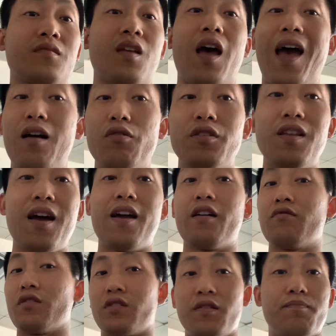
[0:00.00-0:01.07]
every day
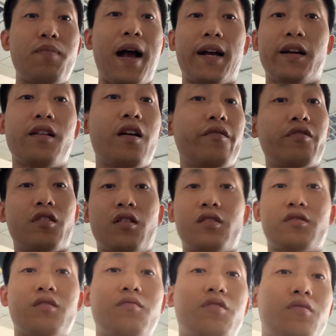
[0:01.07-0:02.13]
we keep packing hair for
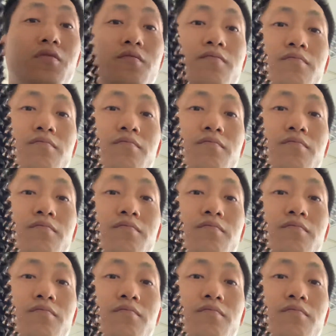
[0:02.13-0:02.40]
customers.